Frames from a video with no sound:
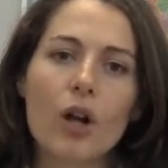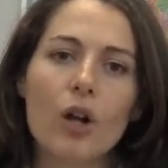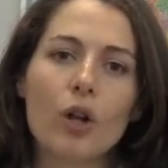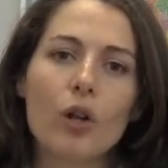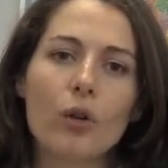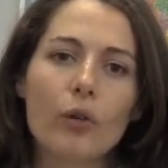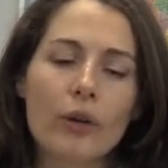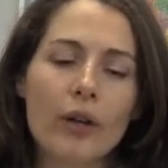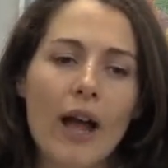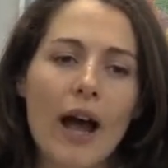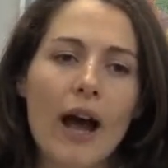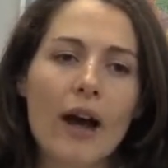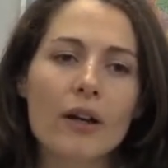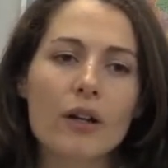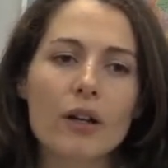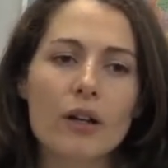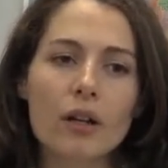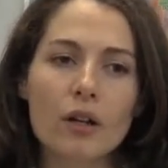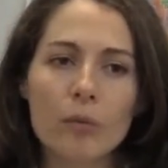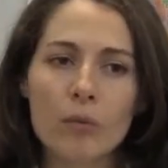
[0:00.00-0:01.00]
learn how
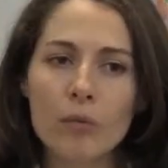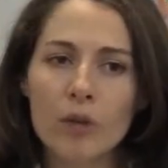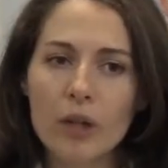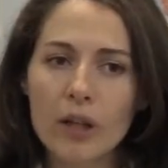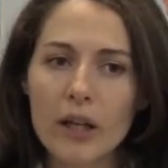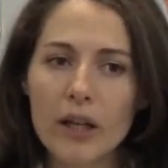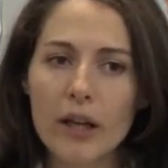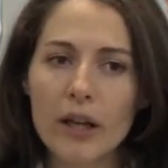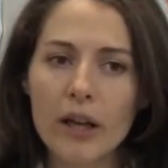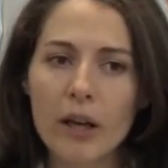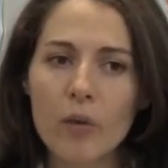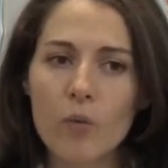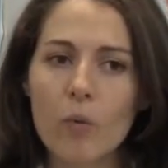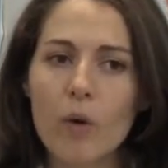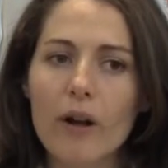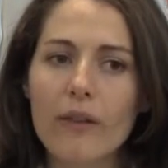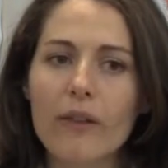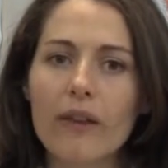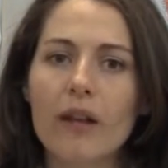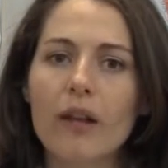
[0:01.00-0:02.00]
to communicate
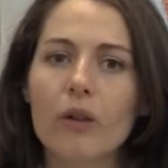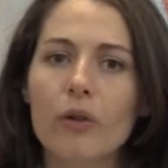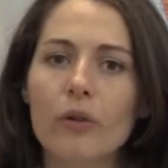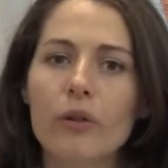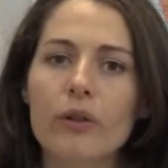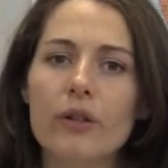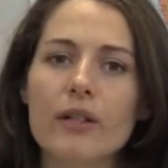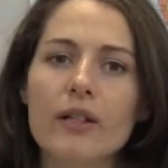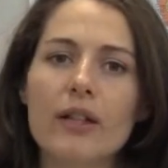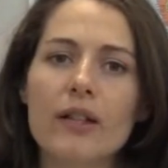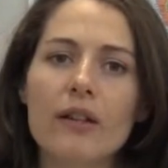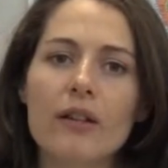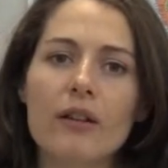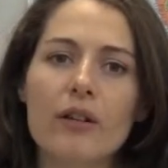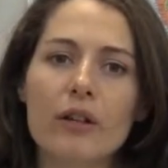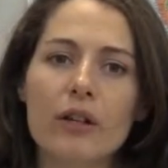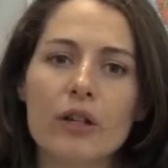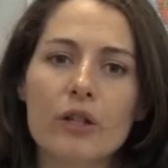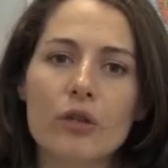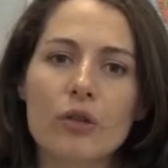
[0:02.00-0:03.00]
what they learned in
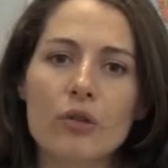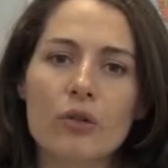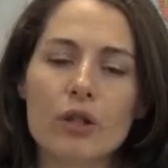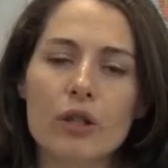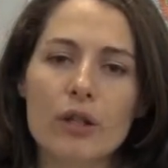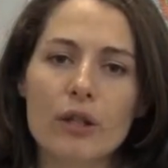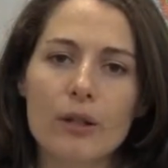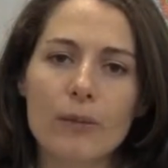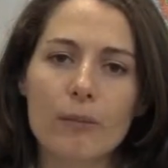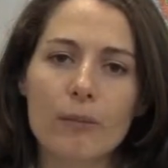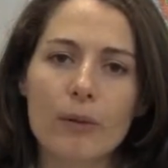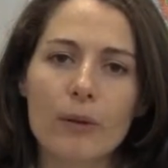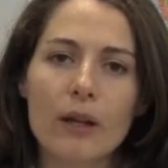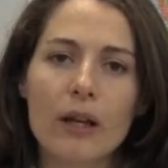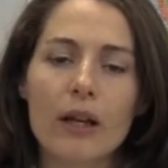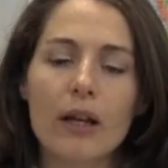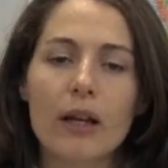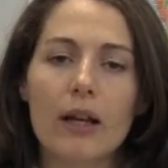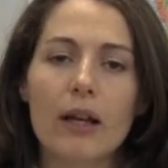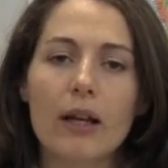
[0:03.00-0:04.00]
their internship
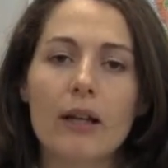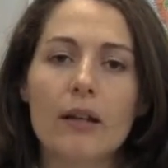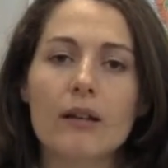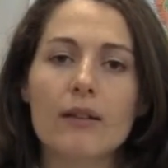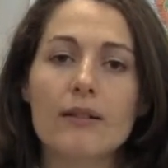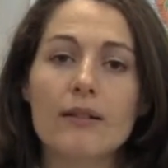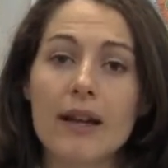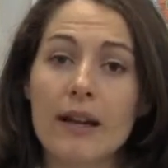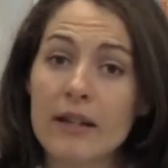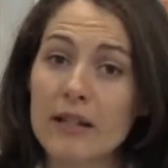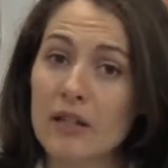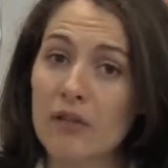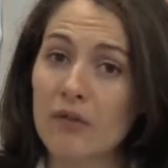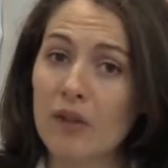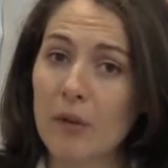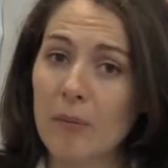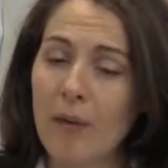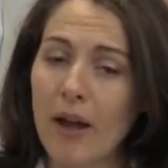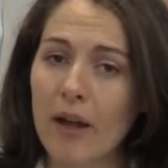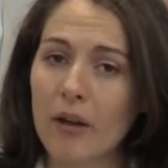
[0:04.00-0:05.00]
in a
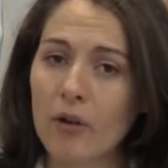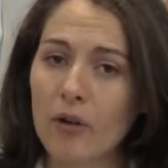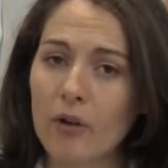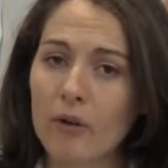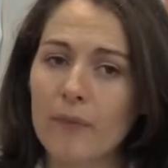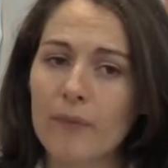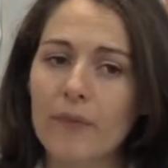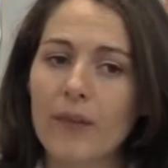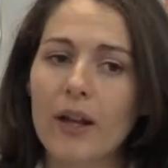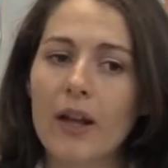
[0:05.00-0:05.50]
scientific manner,